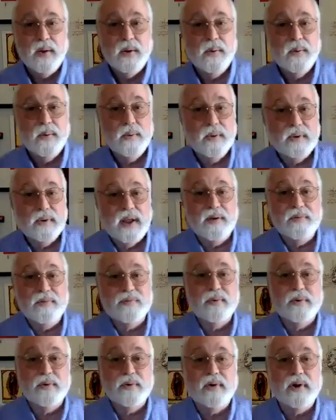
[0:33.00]
We'll allow
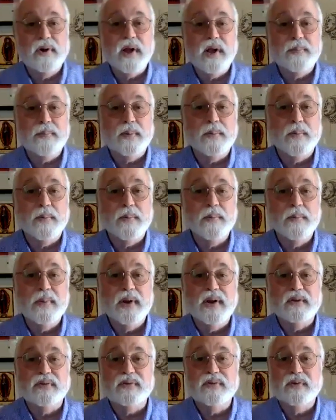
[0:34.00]
for a couple more
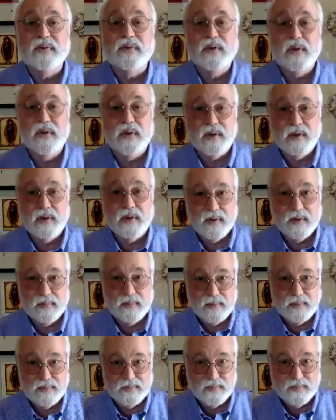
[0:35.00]
minutes
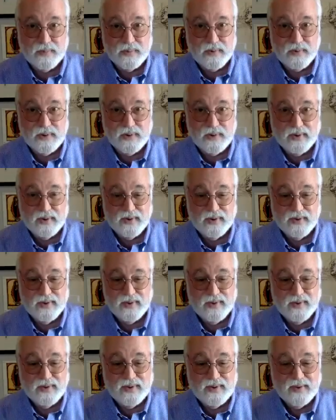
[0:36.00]
before
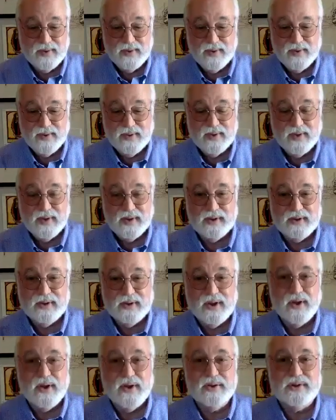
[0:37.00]
I
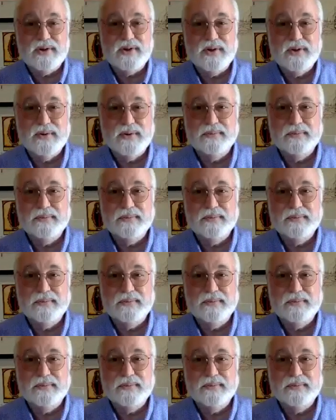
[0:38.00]
launch.